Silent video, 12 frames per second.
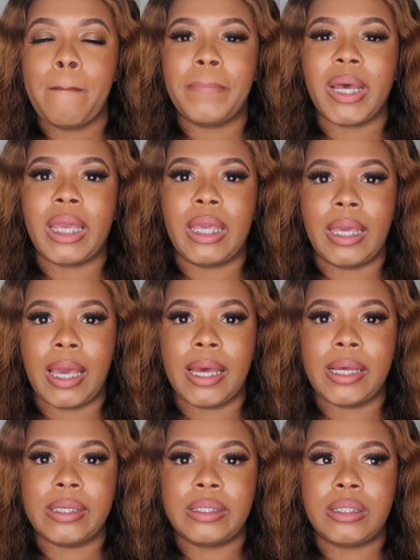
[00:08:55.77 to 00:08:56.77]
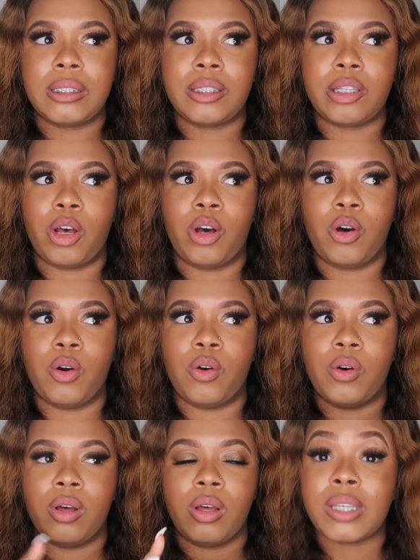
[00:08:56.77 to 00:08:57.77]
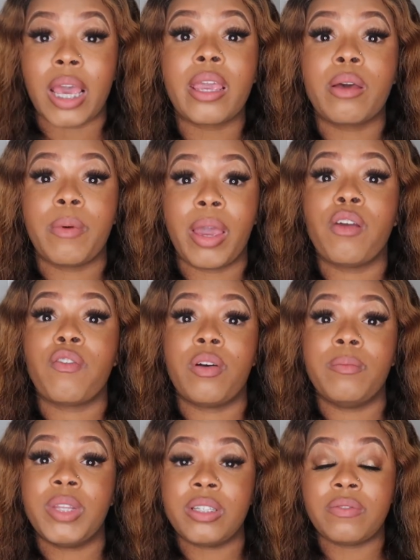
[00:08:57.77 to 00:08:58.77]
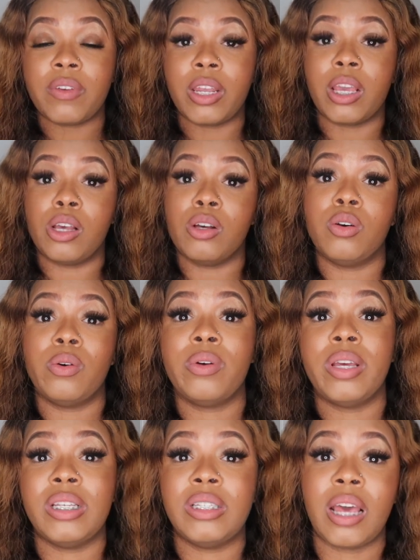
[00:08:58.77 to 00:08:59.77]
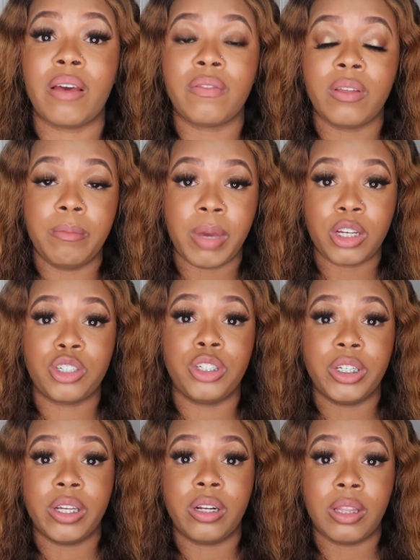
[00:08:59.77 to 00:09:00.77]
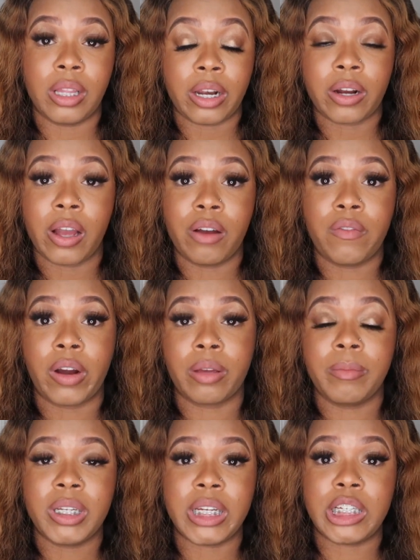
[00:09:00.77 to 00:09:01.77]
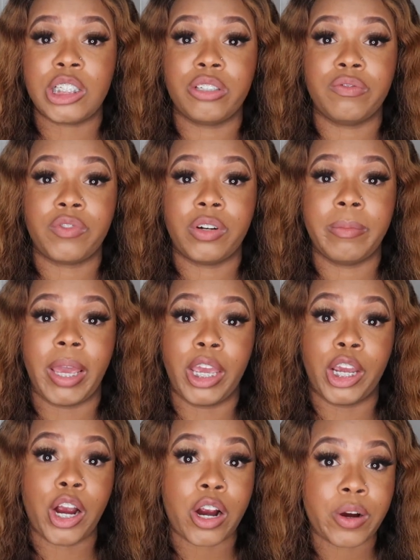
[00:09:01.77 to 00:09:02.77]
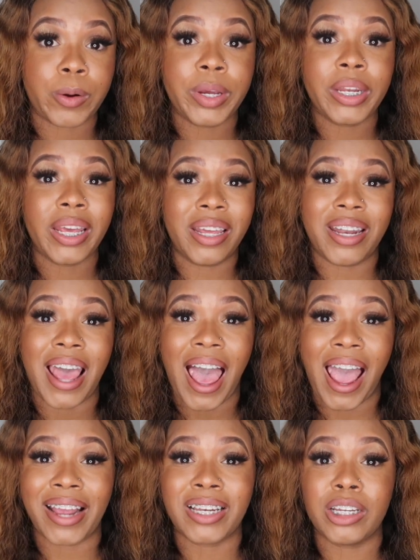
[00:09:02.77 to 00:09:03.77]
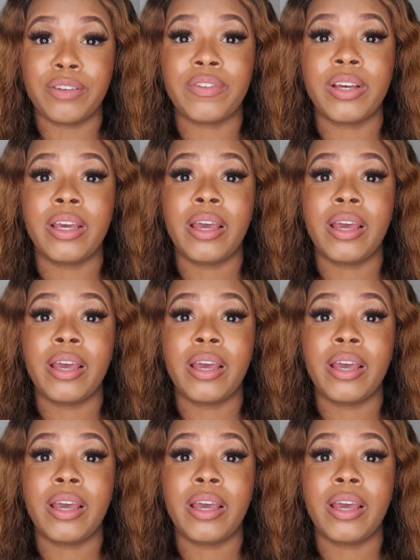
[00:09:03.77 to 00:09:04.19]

But yes, so takeaway from this video is definitely make sure you get a letter of recommendation from a current and active